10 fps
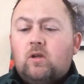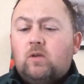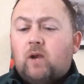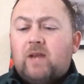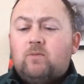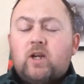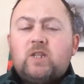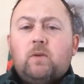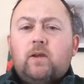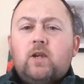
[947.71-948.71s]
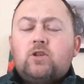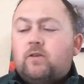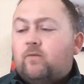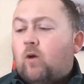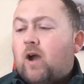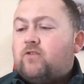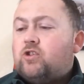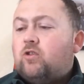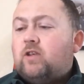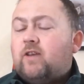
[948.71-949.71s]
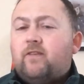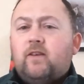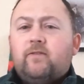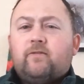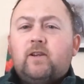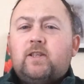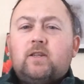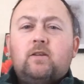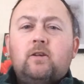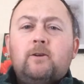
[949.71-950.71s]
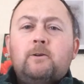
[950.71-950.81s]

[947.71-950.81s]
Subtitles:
you want any more explanation of what I've shown you, feel free to